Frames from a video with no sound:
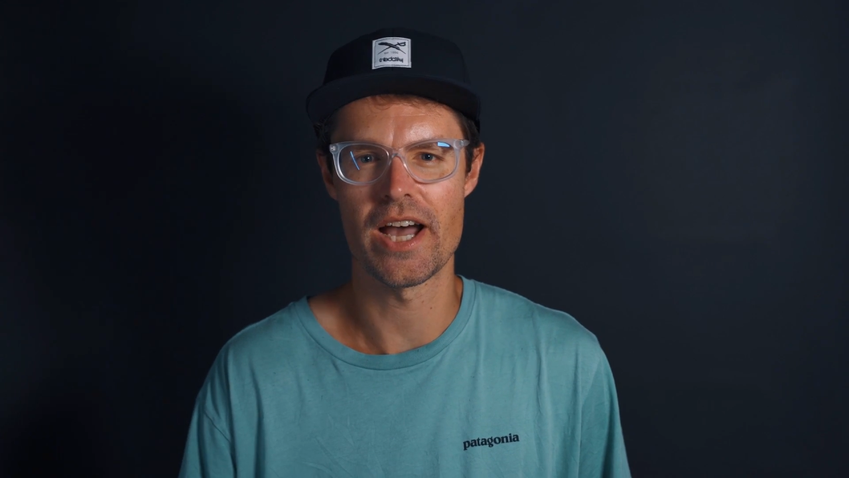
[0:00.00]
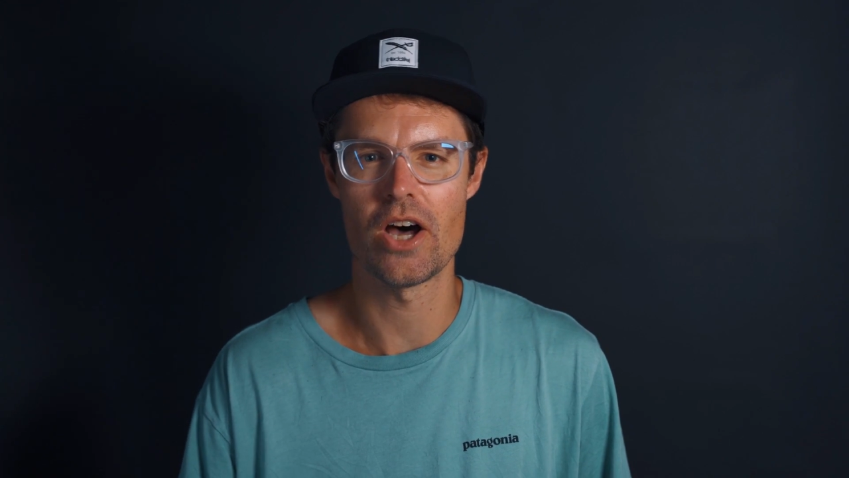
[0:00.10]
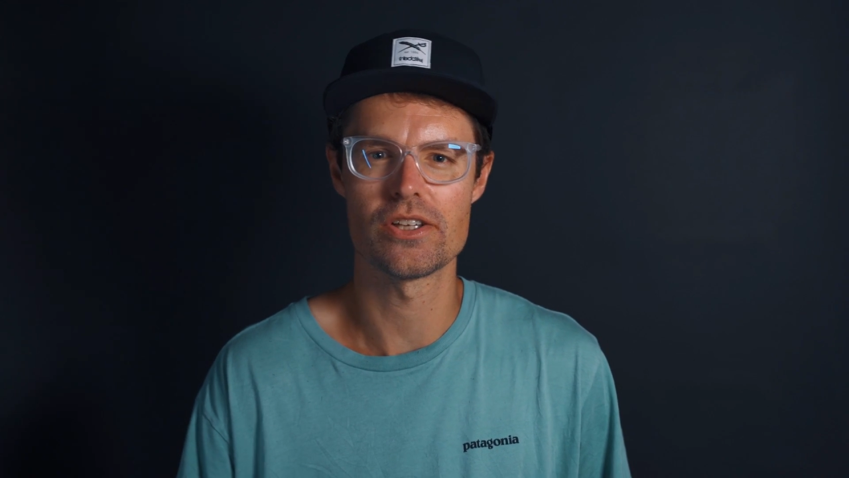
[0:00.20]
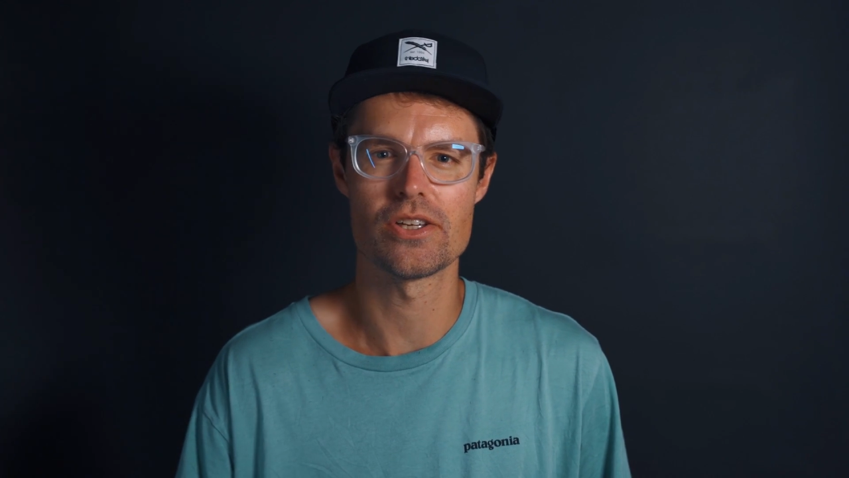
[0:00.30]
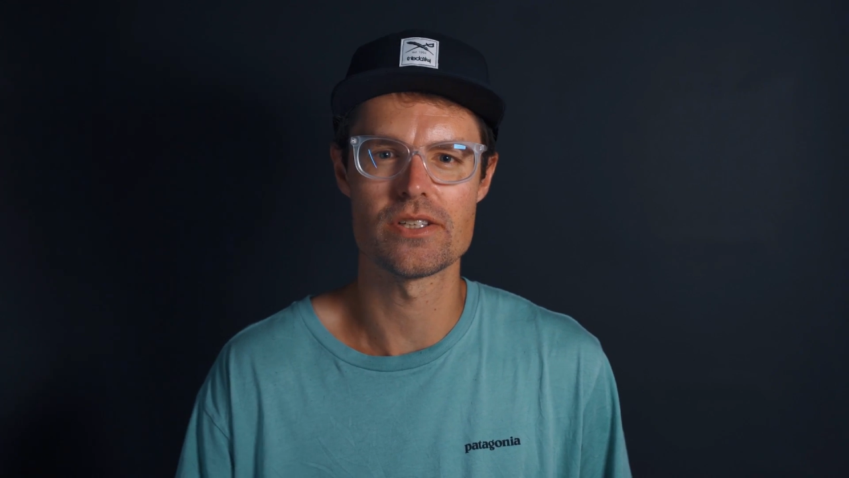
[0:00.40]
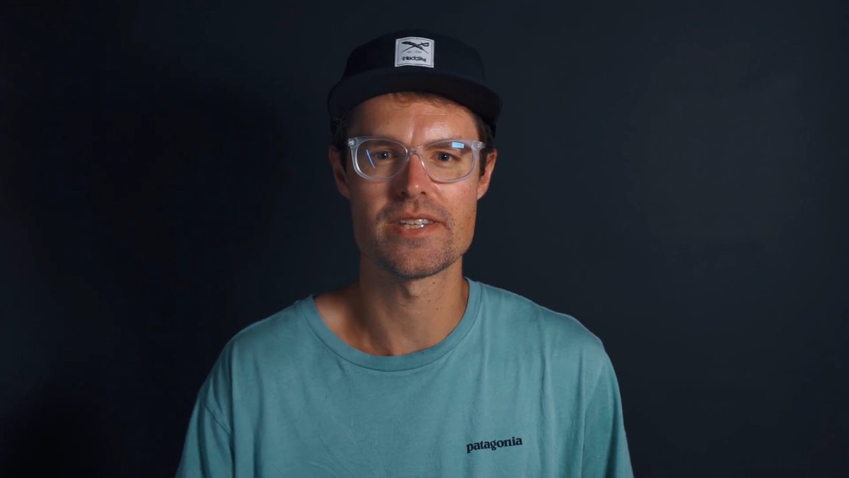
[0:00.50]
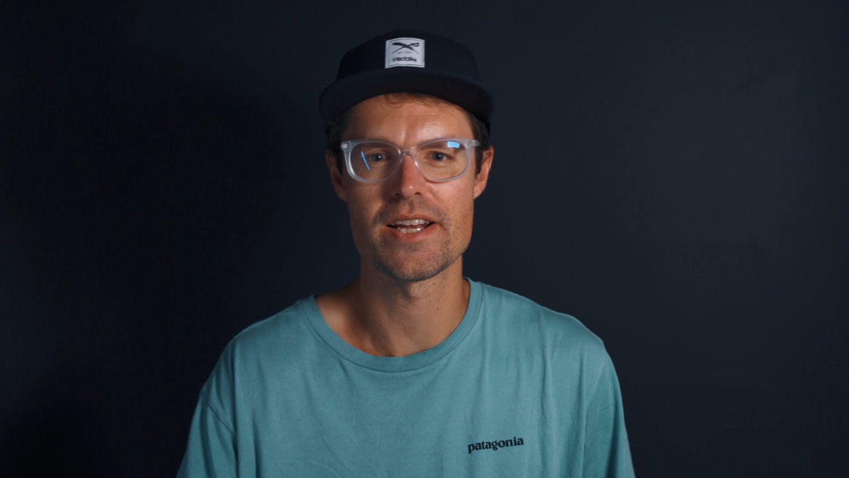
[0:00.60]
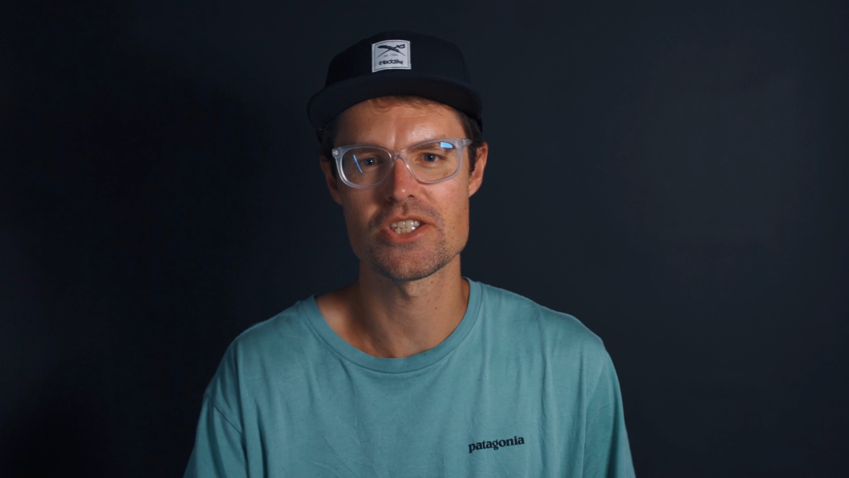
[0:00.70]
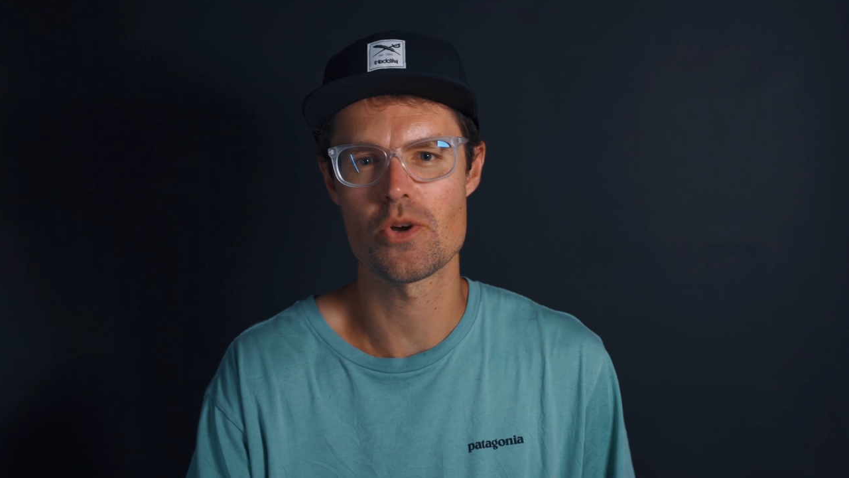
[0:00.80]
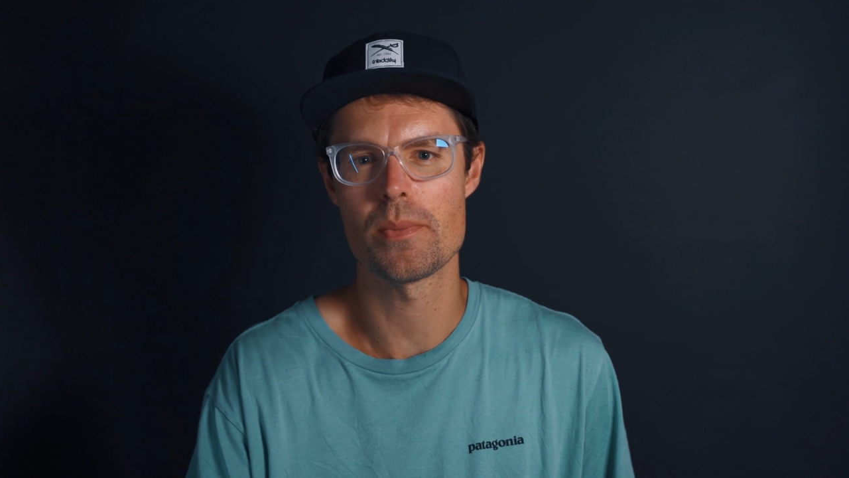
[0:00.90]
out because
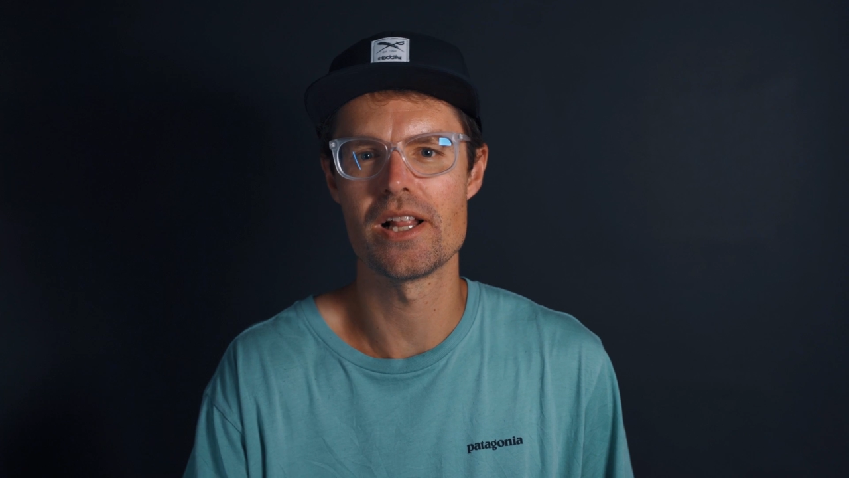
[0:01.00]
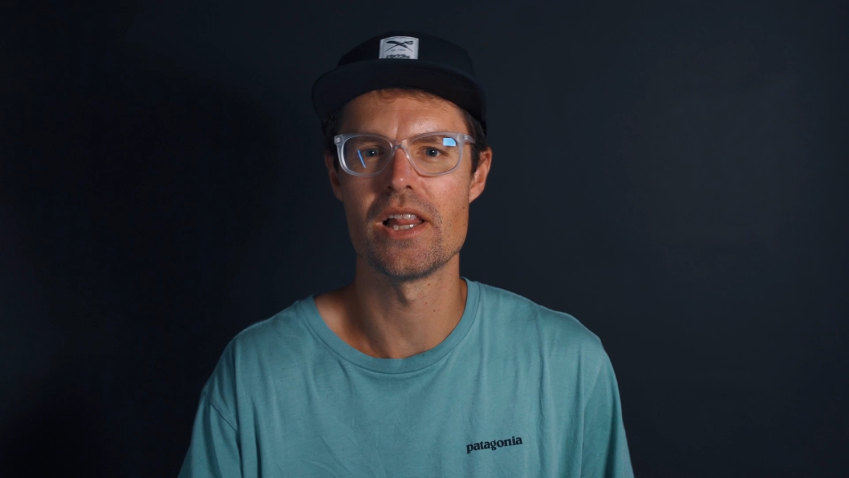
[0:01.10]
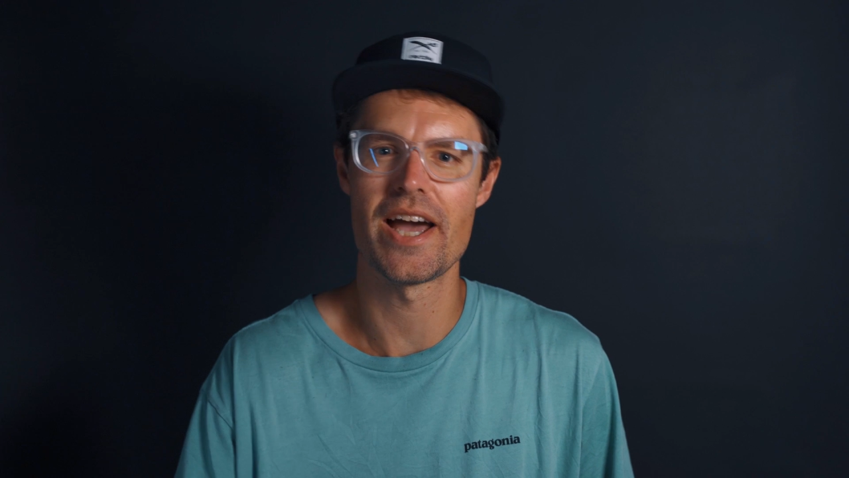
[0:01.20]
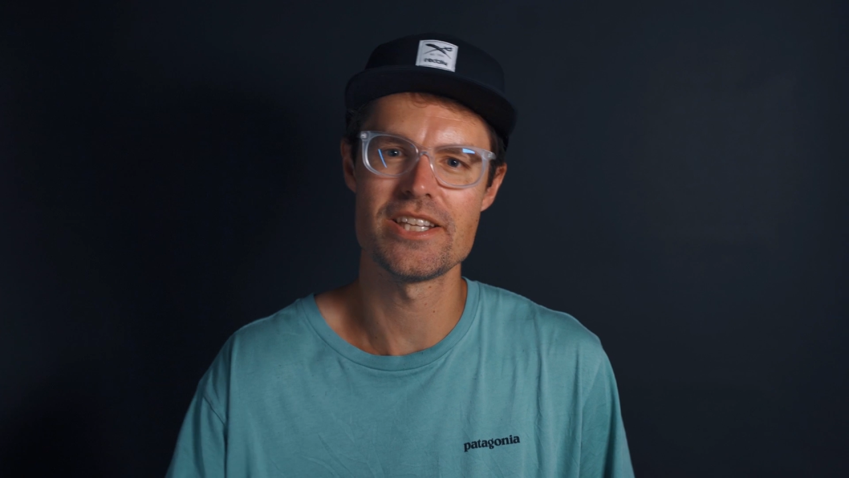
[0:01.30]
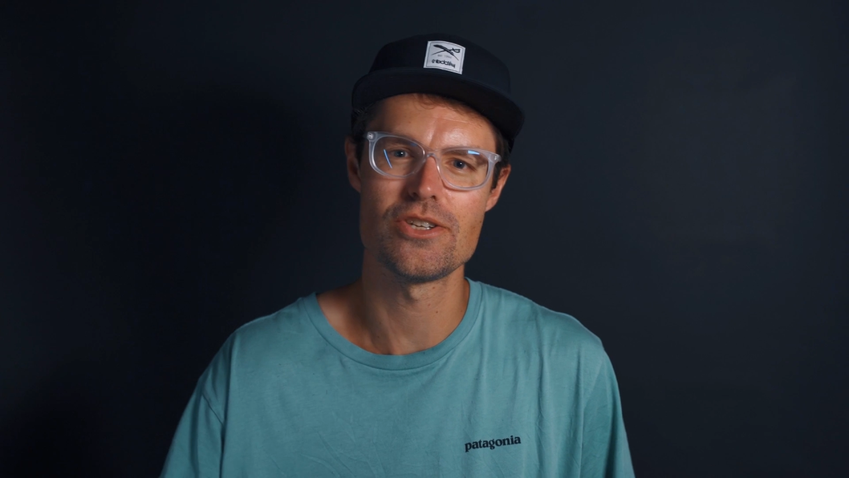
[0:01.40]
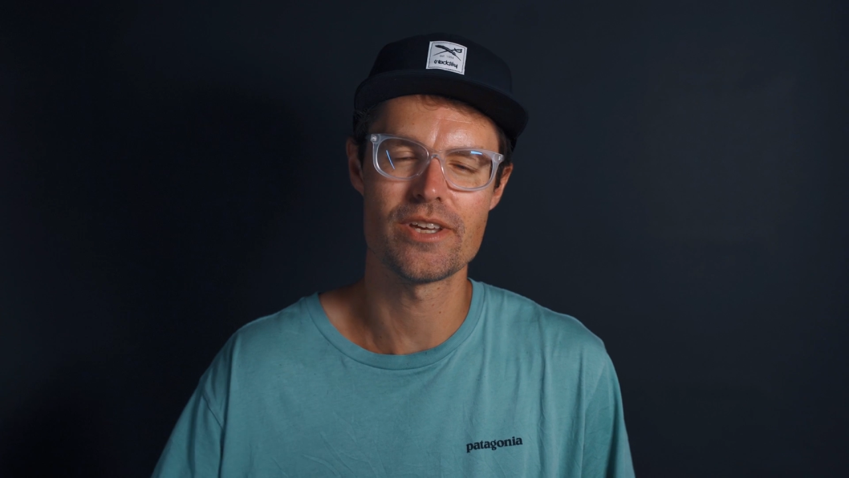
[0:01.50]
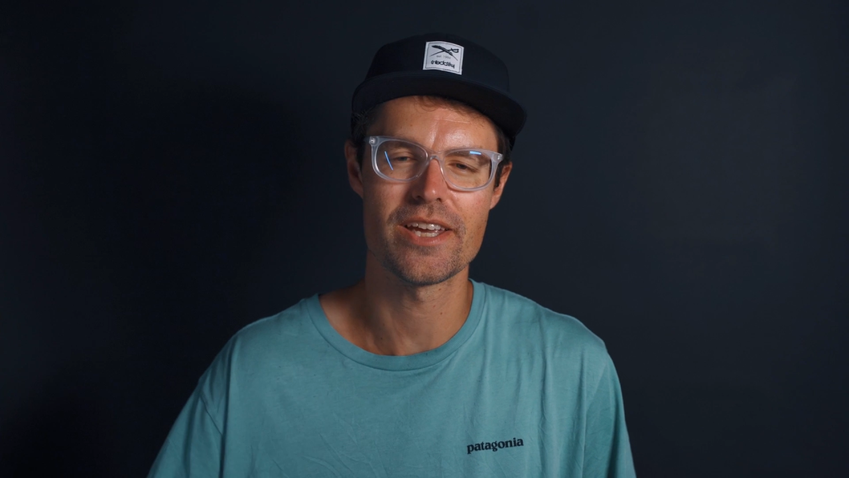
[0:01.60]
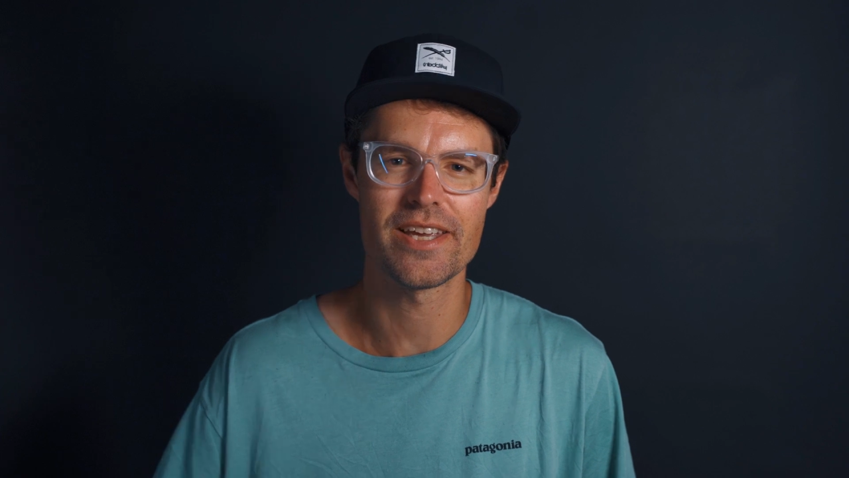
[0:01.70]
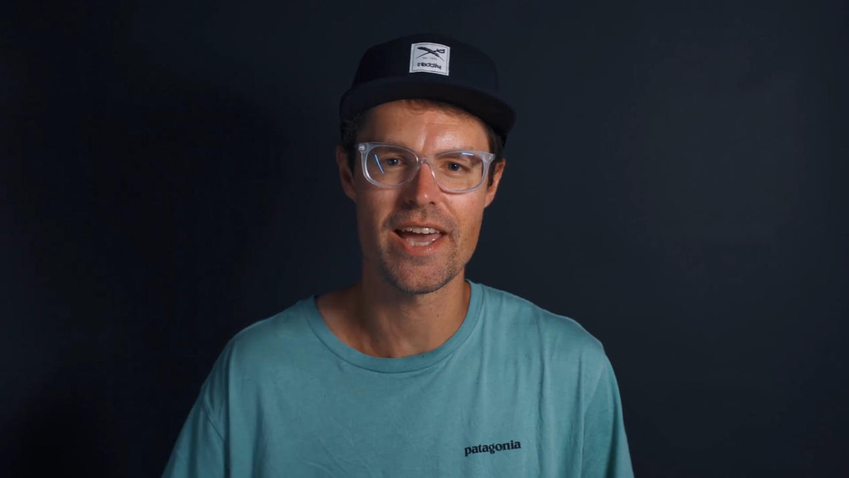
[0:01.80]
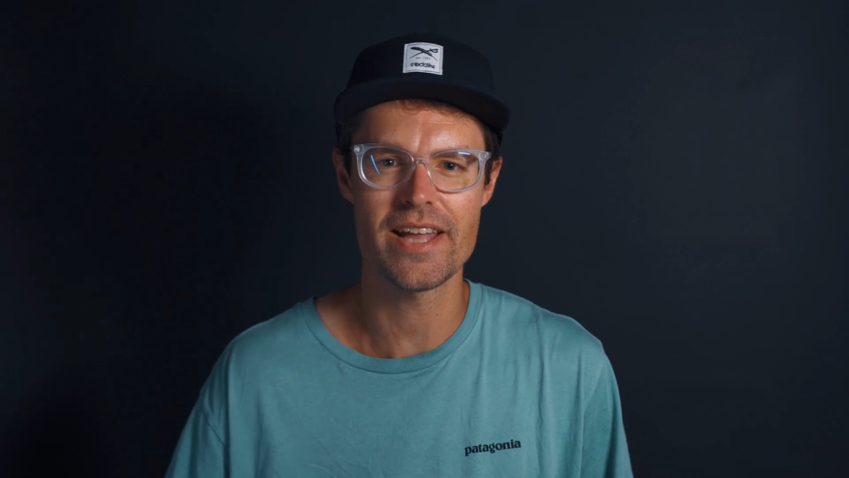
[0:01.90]
there's so many lights you
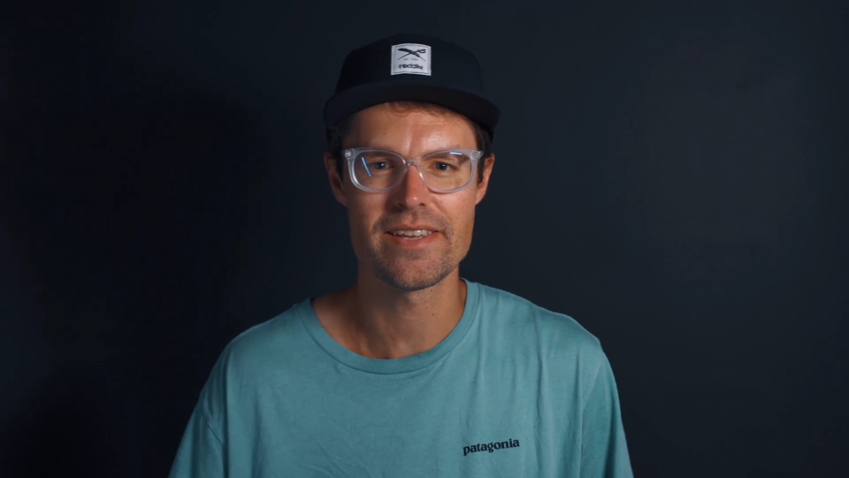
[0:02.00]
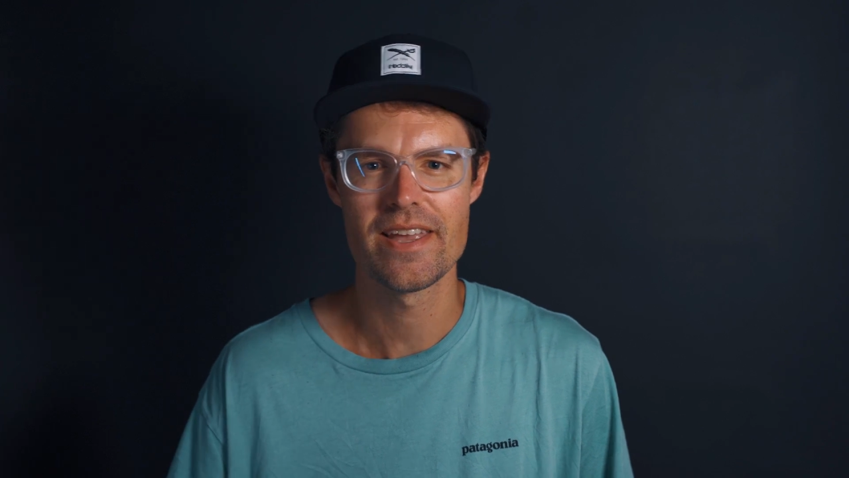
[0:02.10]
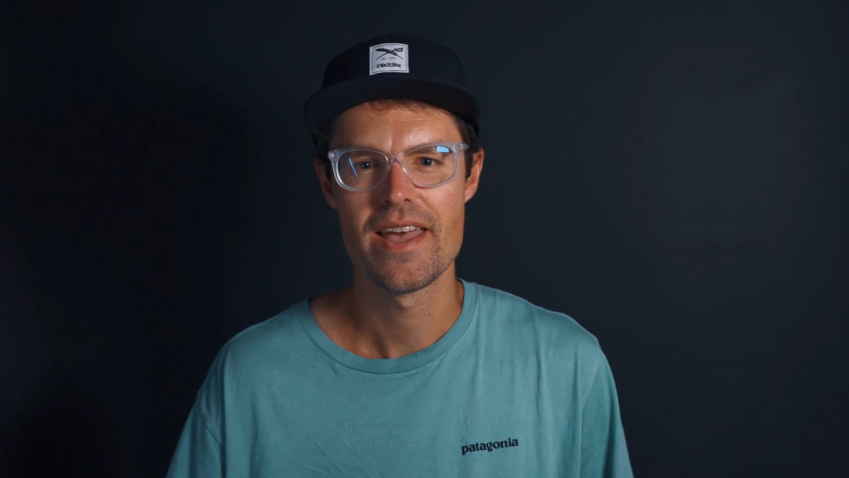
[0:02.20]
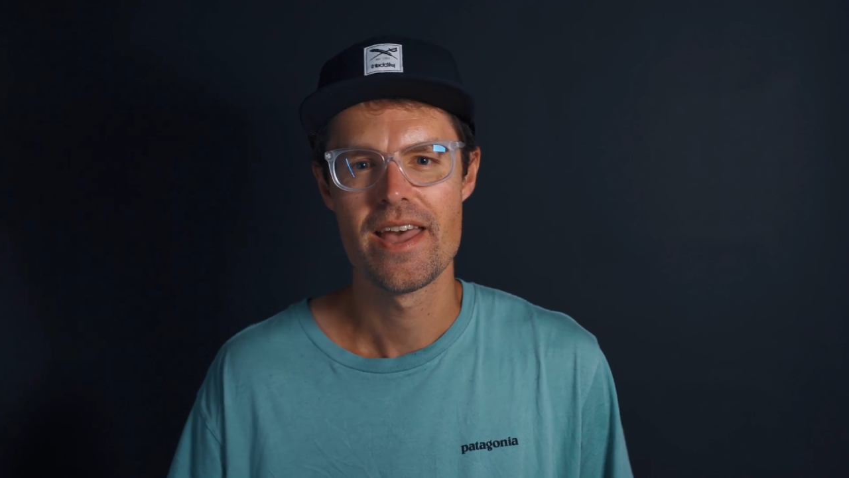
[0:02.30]
can get.